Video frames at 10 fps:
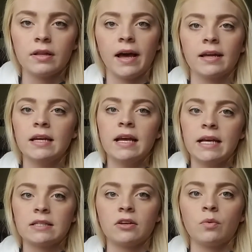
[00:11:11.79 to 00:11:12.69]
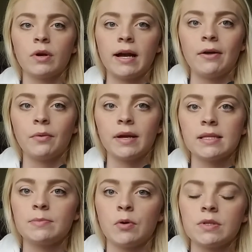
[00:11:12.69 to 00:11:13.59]
that it's going to work out the way
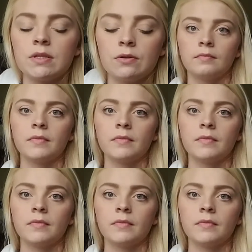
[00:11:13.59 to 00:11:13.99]
it's supposed to.